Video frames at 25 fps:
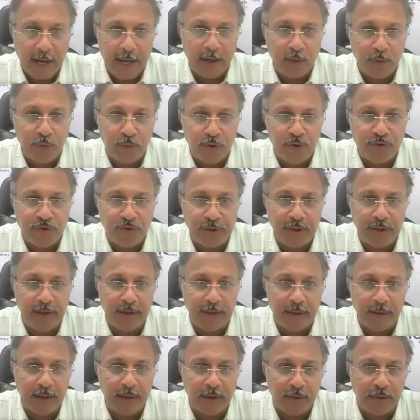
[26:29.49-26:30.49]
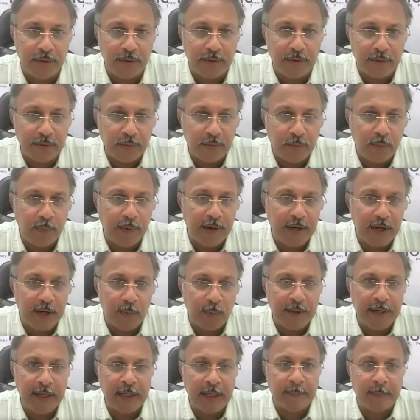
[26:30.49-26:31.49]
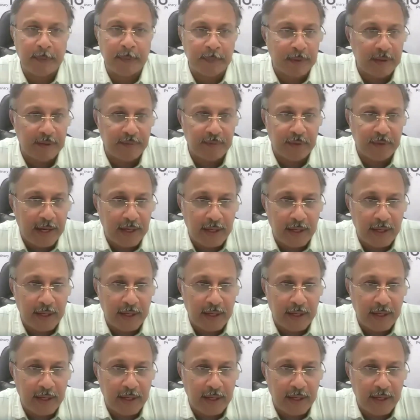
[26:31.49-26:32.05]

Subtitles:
I could see around 120 people.